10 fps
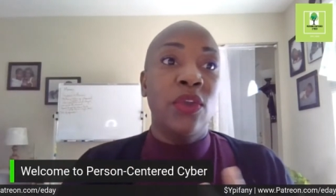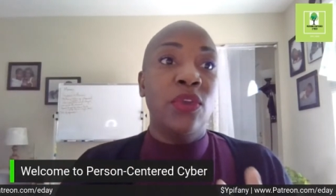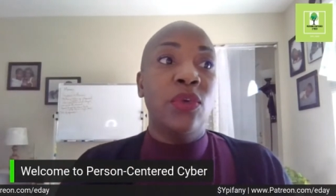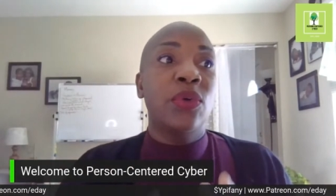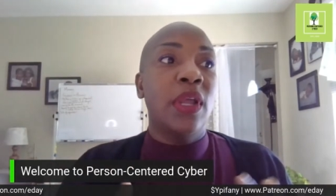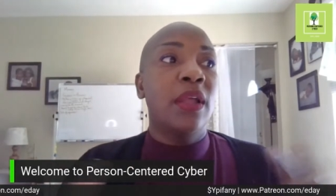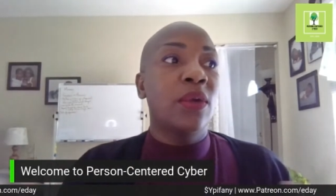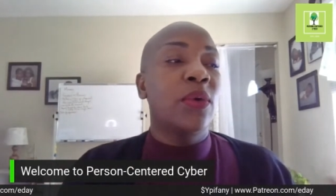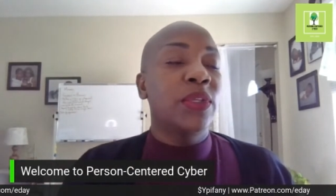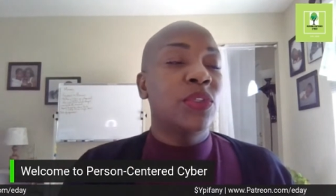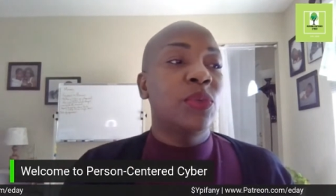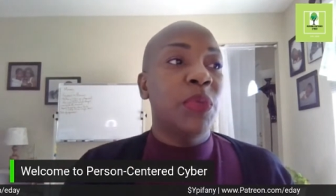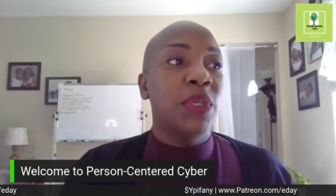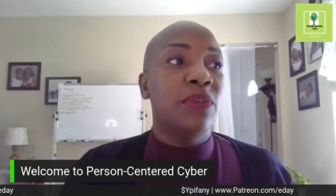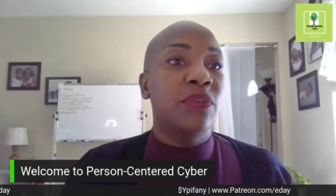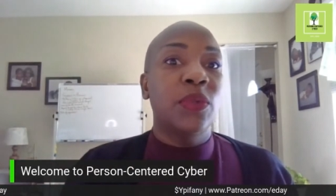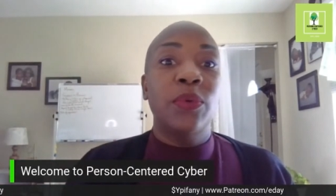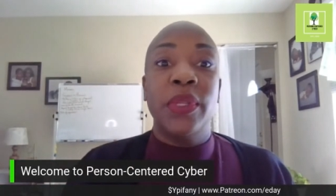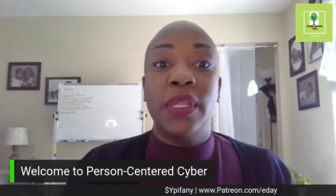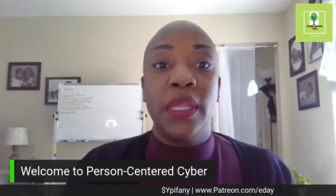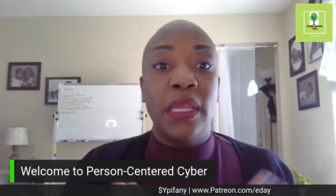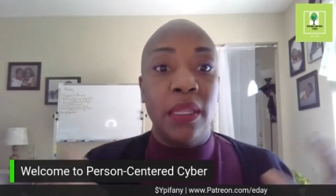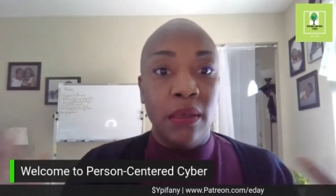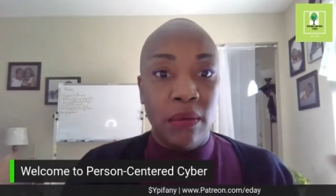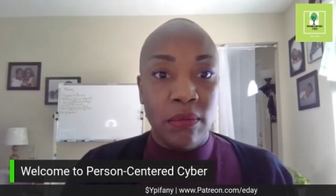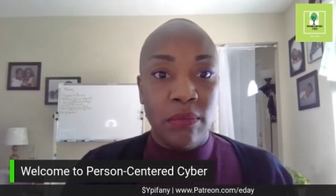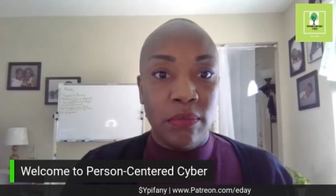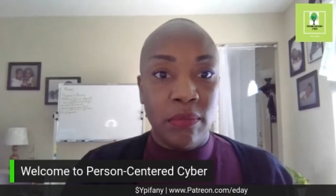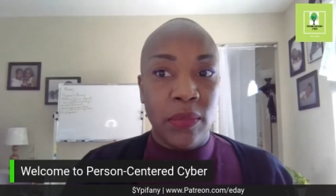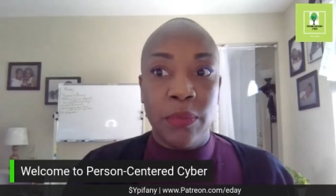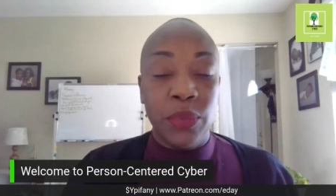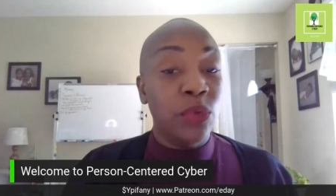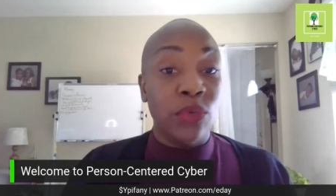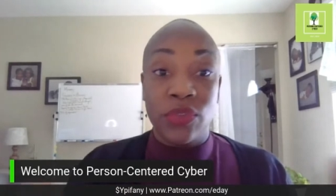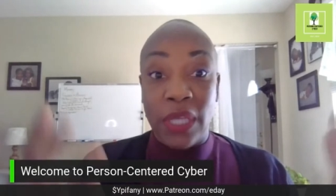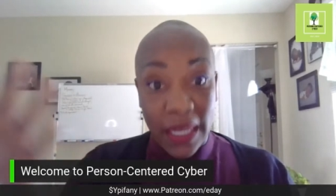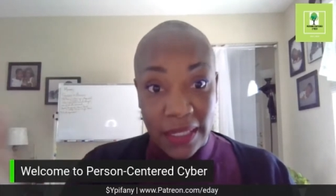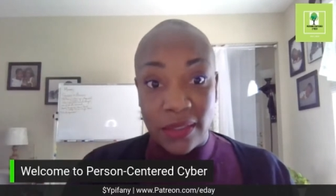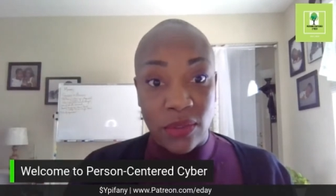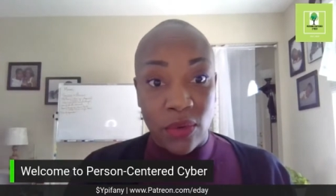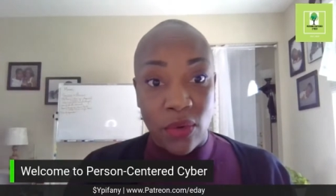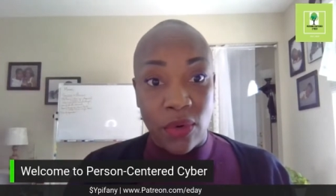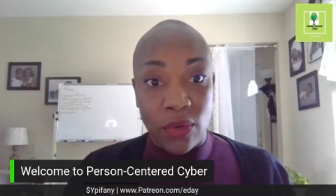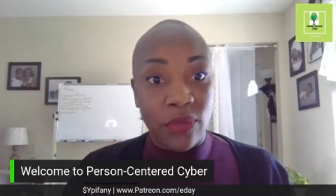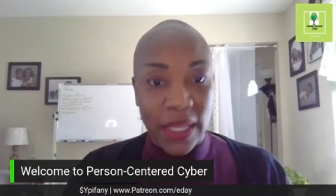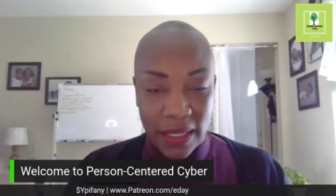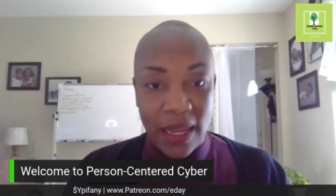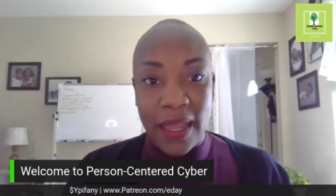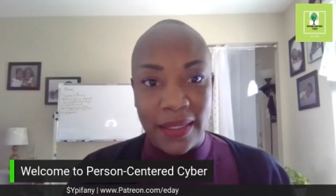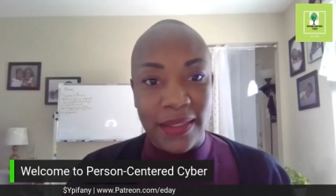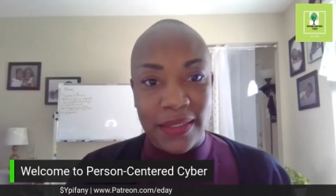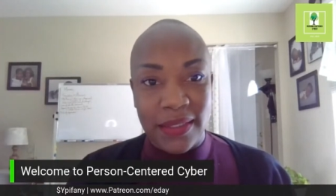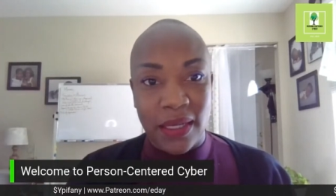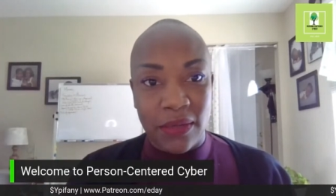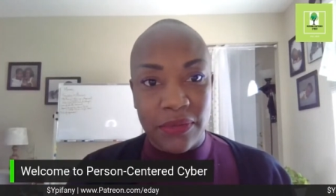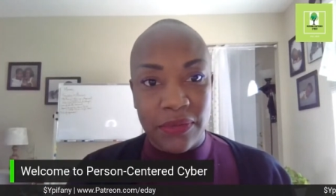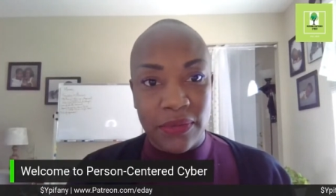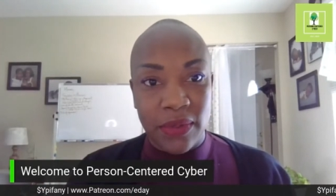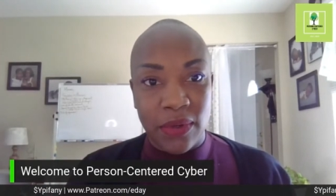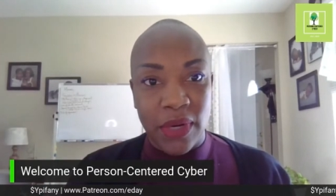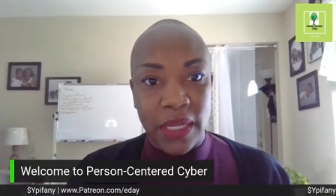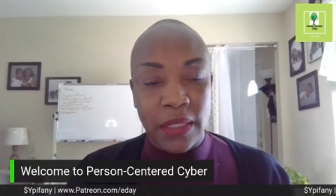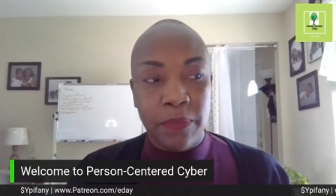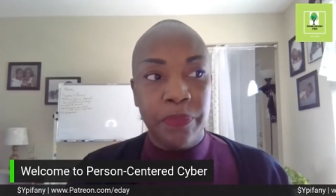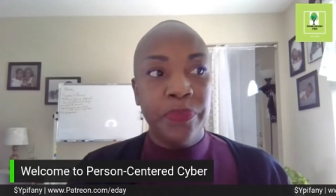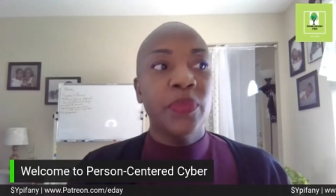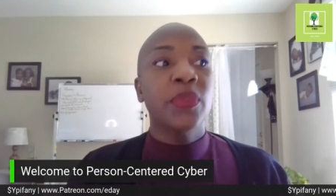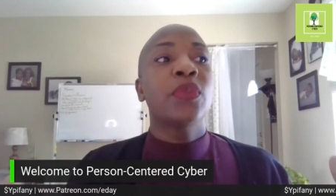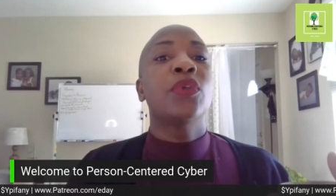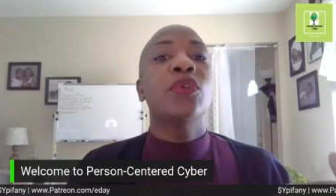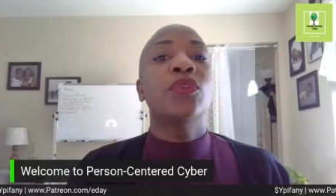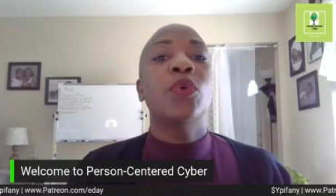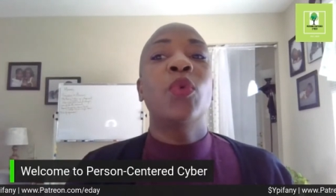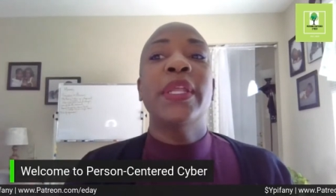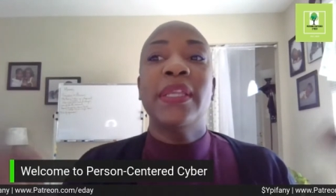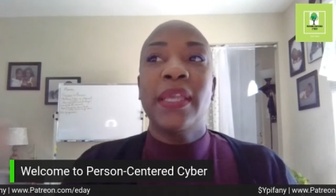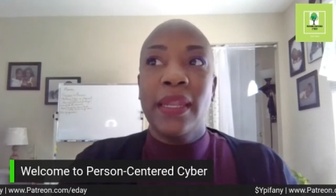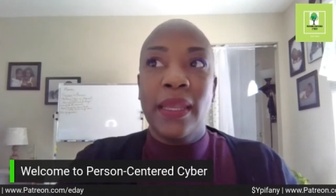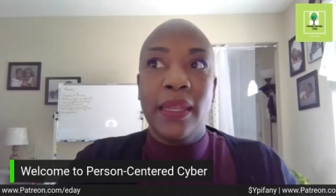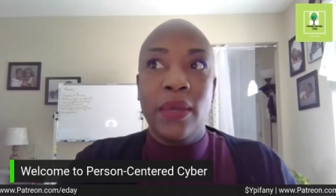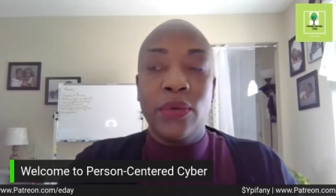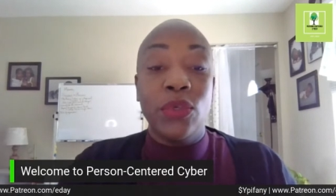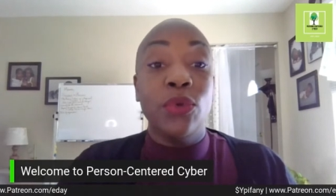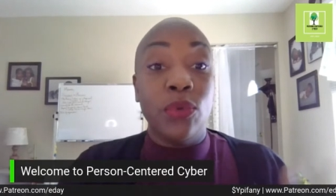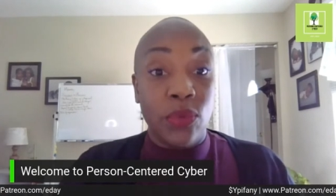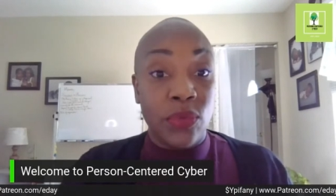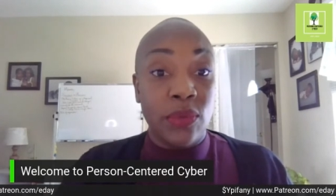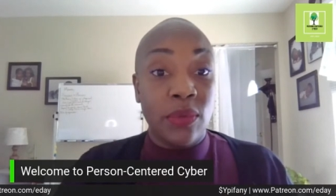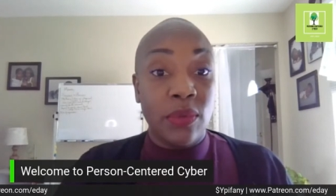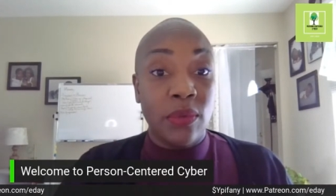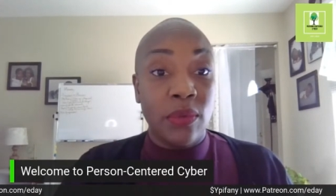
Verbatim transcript: you're not going to be fluent in computer science or, or, or that kind of stuff. All right, so what can I now use